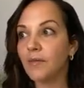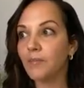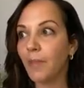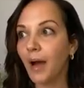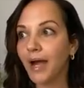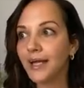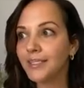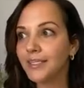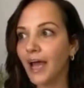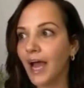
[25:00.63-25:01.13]

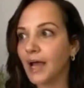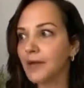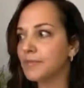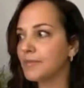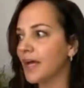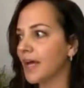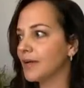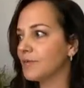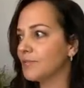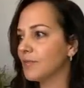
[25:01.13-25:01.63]
My
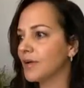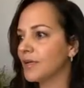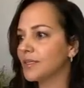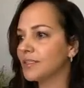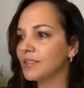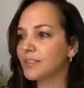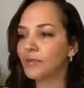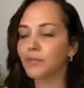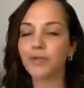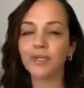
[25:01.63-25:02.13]
timeline
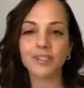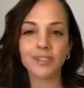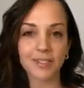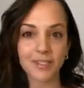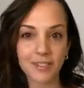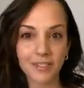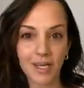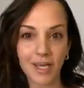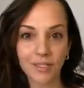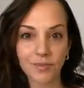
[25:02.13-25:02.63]
was to be
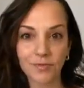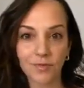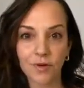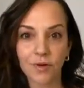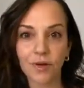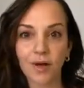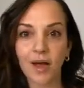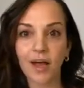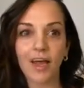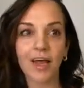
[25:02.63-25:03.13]

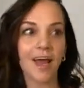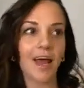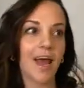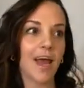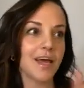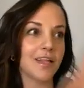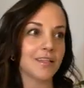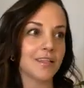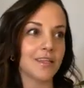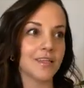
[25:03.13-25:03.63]
successful
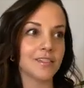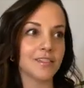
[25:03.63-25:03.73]
at